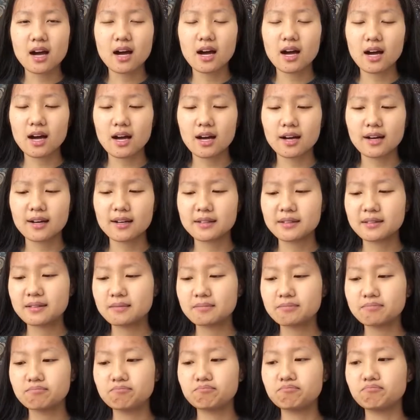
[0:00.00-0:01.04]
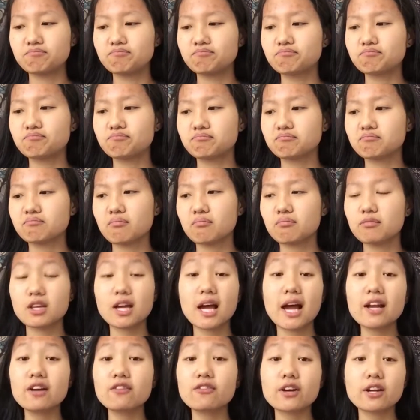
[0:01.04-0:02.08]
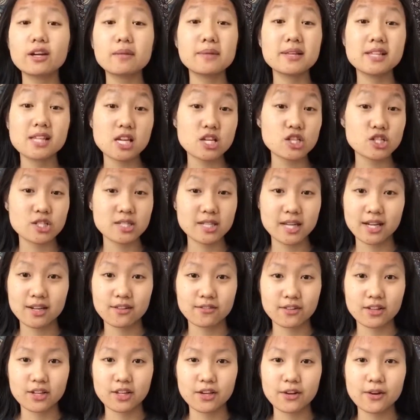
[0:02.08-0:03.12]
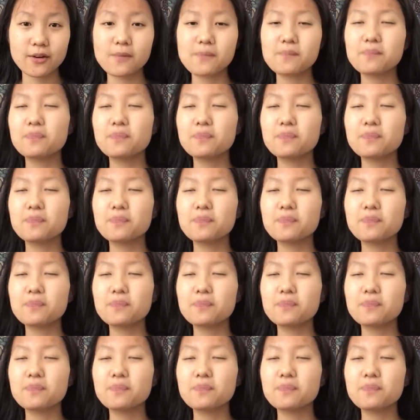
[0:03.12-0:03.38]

um, kind of recommendations kind of video.